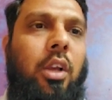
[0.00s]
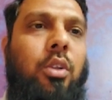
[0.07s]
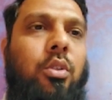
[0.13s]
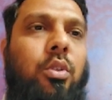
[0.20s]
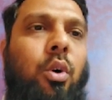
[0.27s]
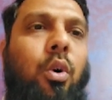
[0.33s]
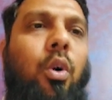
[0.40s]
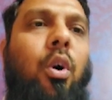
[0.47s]

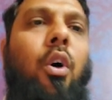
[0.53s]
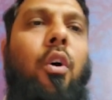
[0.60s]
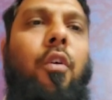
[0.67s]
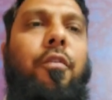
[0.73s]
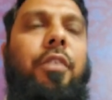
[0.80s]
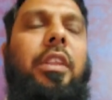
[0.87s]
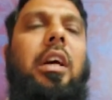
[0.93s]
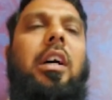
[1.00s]
So
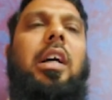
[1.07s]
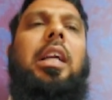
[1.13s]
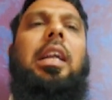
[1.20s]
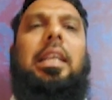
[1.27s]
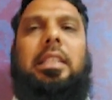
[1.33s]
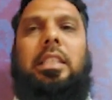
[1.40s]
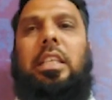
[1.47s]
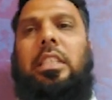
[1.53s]
with our
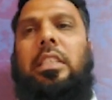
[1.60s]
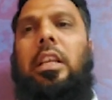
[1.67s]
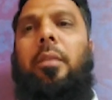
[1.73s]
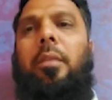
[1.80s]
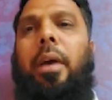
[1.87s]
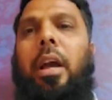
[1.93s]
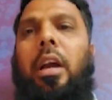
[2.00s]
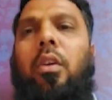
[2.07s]

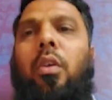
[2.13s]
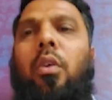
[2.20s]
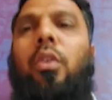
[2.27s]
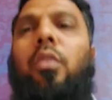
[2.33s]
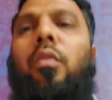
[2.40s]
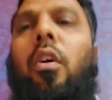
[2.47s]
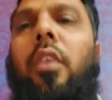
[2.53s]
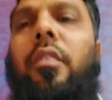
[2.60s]
discussional
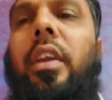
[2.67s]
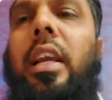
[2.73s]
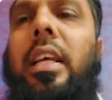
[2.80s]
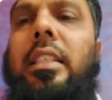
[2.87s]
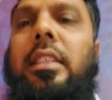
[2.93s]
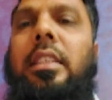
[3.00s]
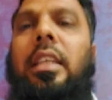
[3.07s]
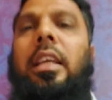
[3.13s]
background, what we
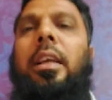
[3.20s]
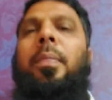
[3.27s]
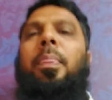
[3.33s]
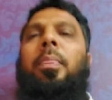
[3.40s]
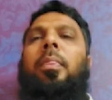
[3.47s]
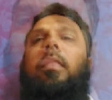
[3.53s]
can see,